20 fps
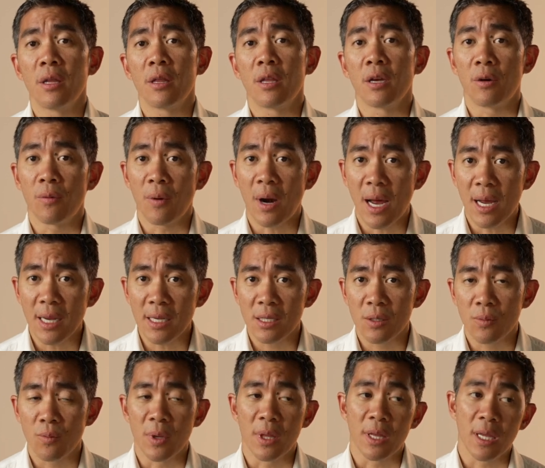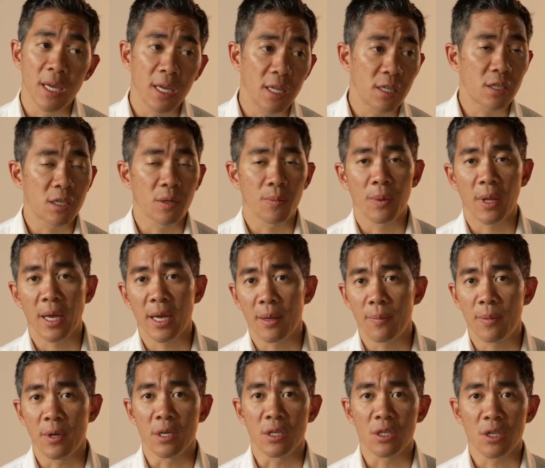the grass with kids to play
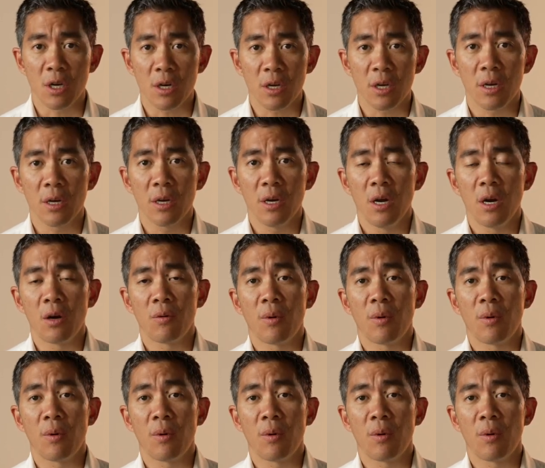a bit of soccer,